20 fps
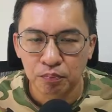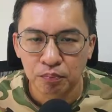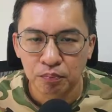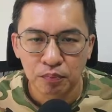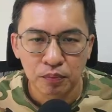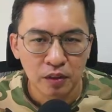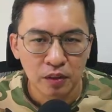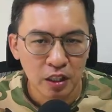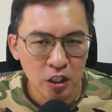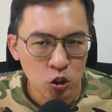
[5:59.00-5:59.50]

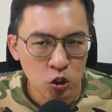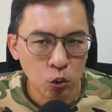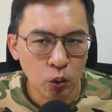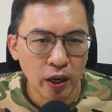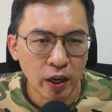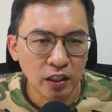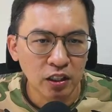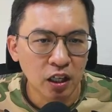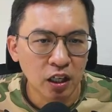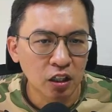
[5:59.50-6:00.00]
It's
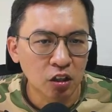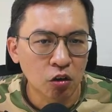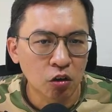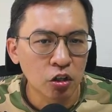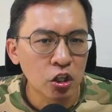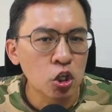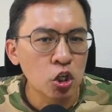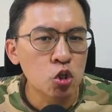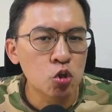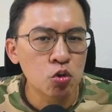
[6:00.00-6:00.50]
located along
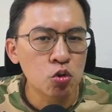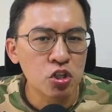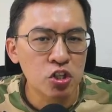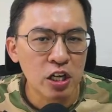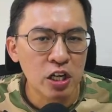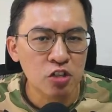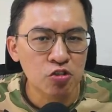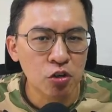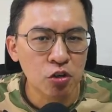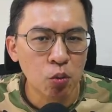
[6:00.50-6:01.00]
Yishun
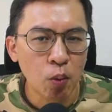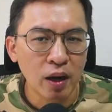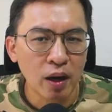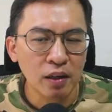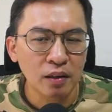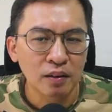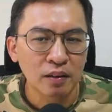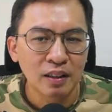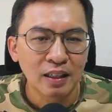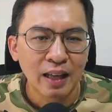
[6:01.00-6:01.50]
Central 1
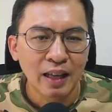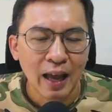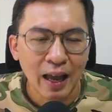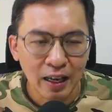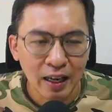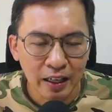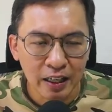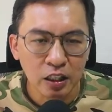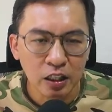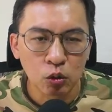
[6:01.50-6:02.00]
and
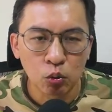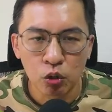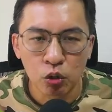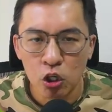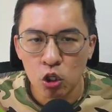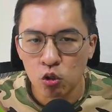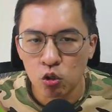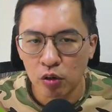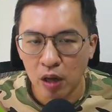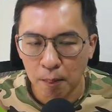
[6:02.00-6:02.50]
linked to
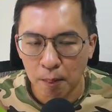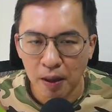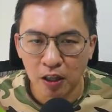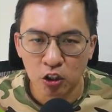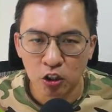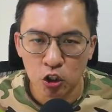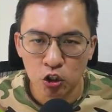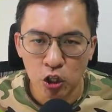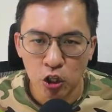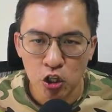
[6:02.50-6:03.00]
Yishun
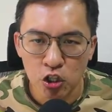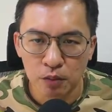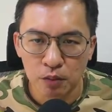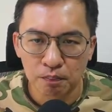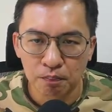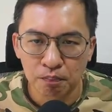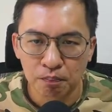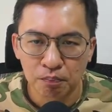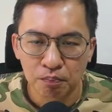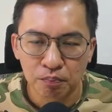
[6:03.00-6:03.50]
MRT station.
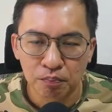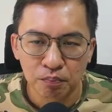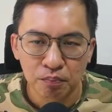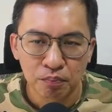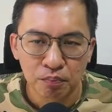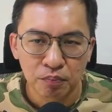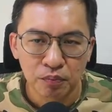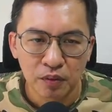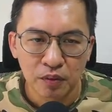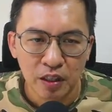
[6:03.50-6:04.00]

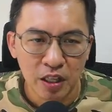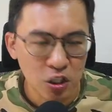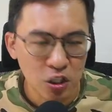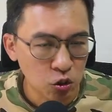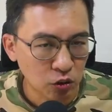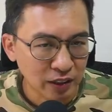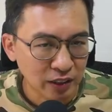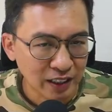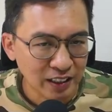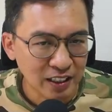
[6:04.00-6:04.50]
It's on
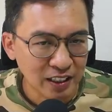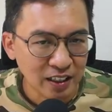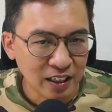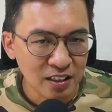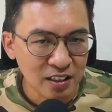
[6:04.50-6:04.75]
99 years